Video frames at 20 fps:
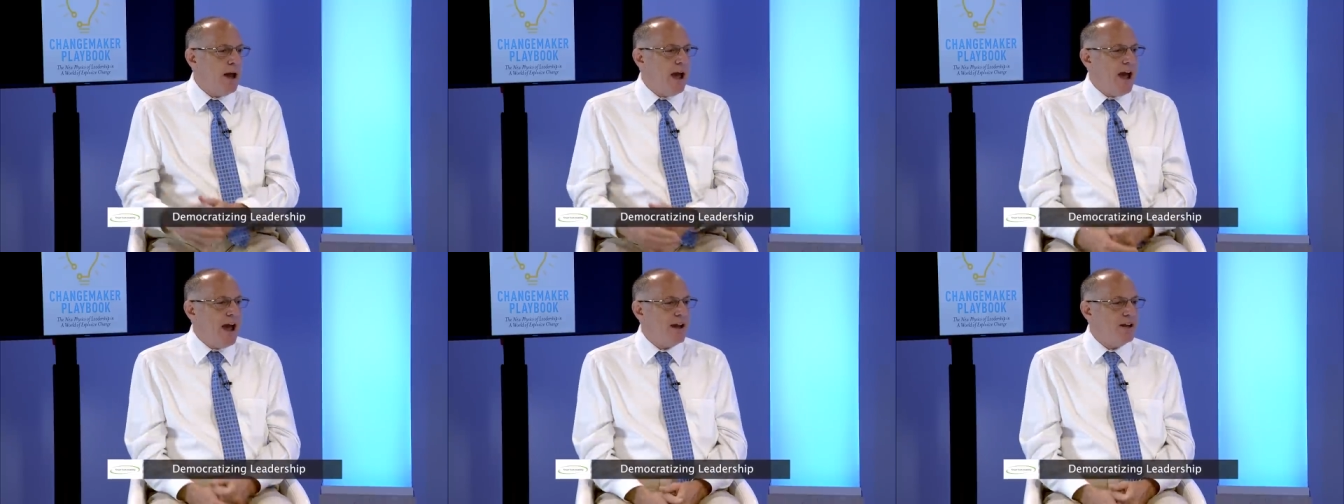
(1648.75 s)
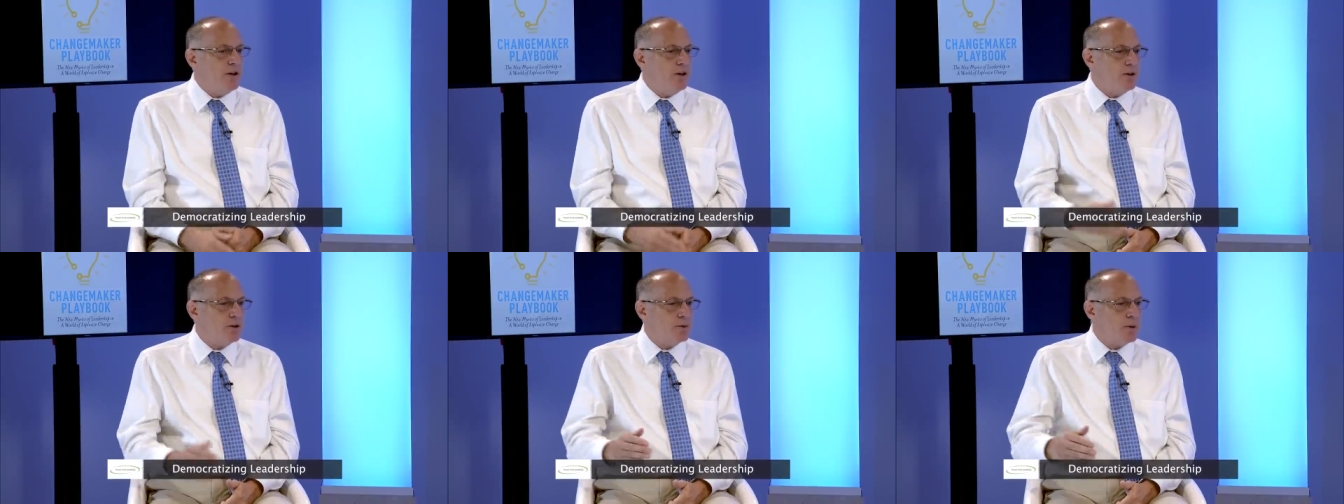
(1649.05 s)
at
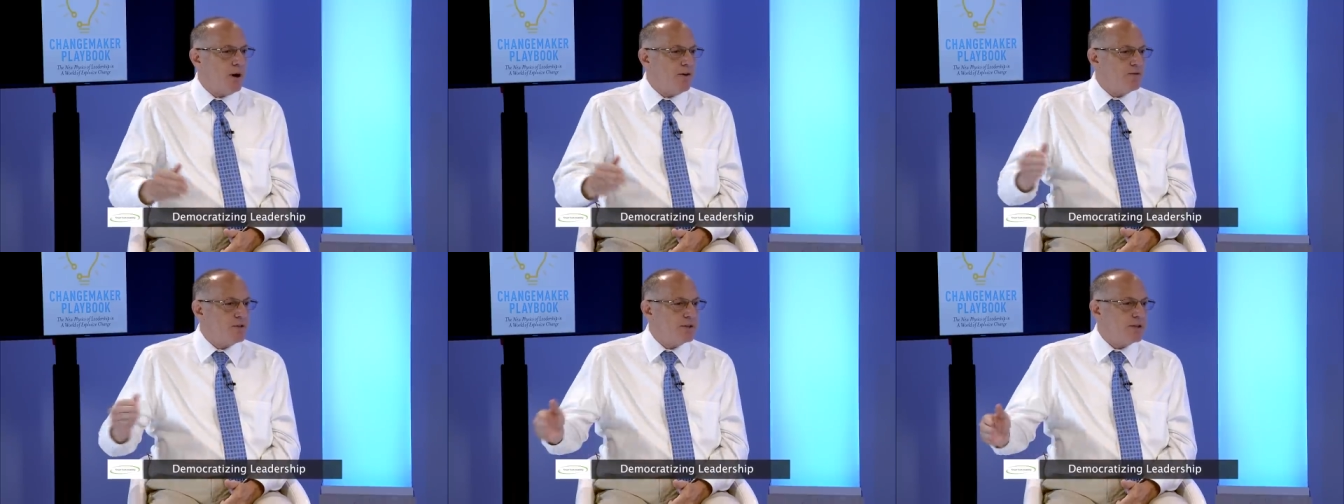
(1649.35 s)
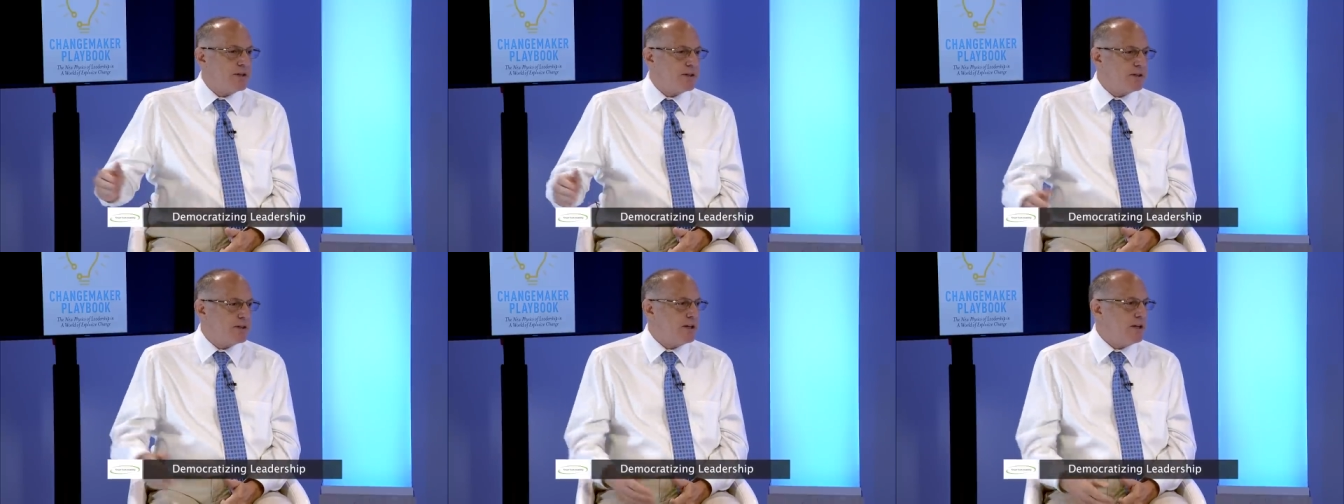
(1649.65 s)
year 12 or
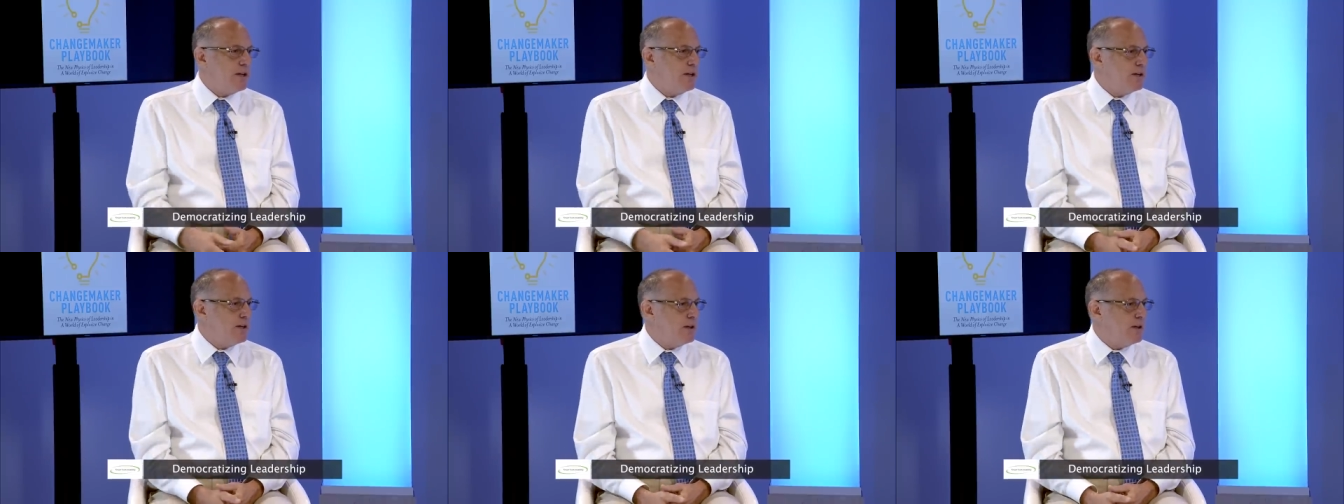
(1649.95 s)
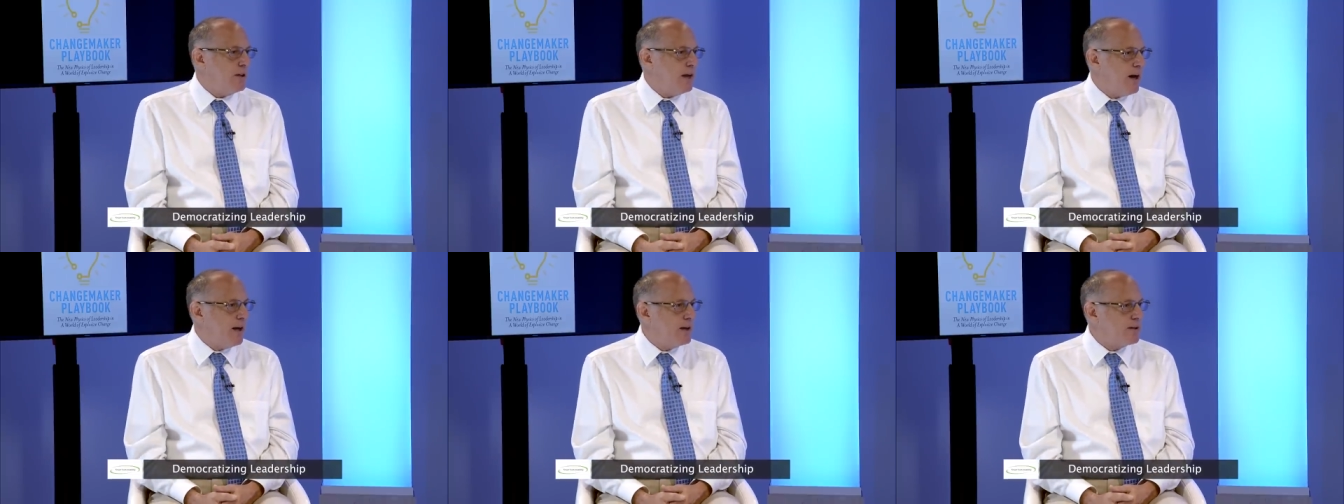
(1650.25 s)
16
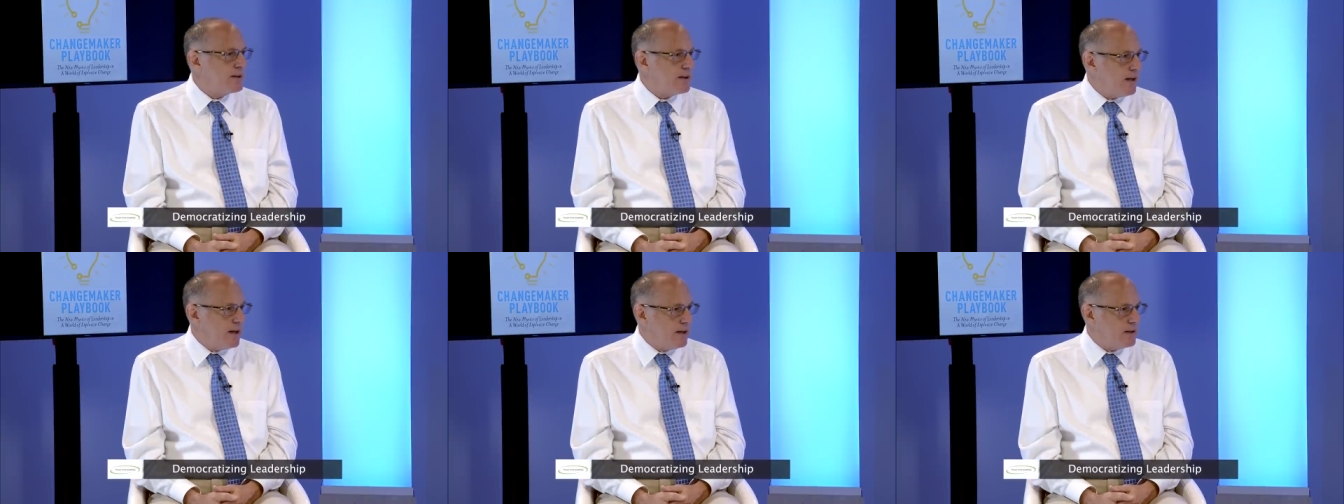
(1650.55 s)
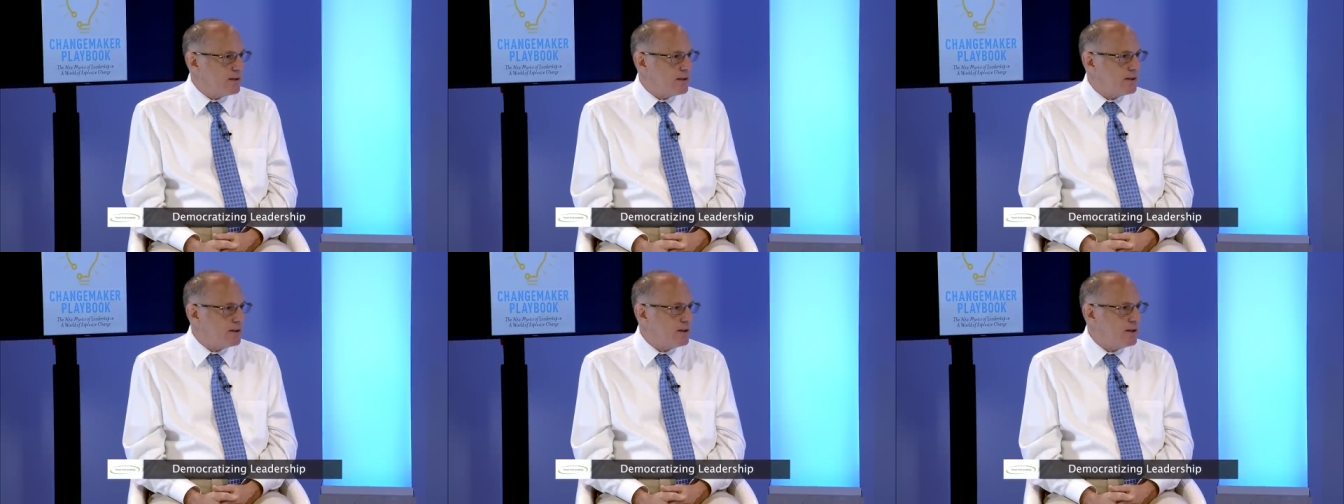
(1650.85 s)
didn't yet
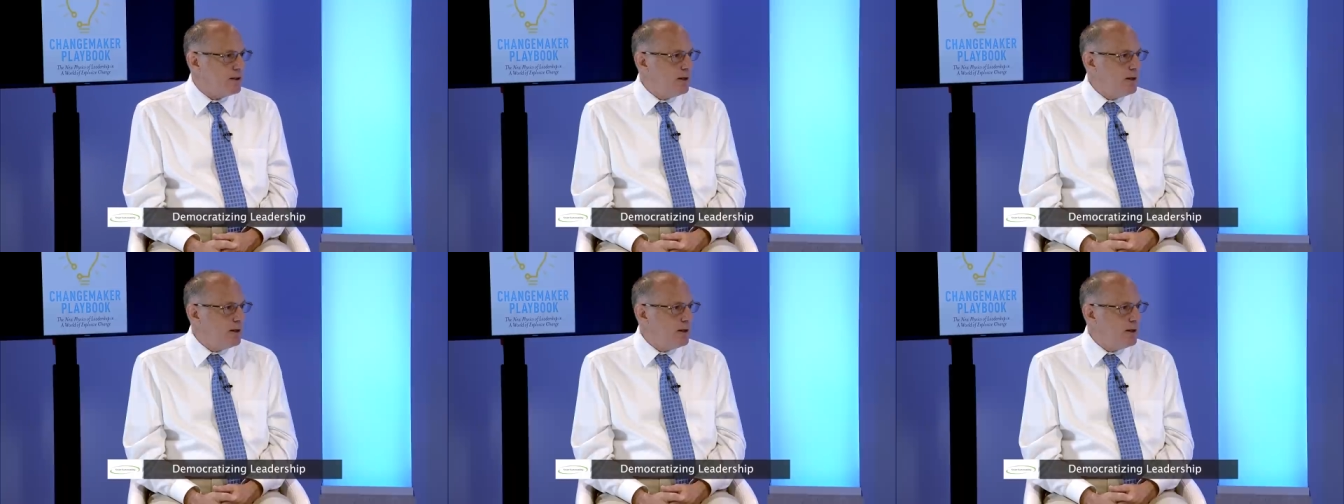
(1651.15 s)
exist.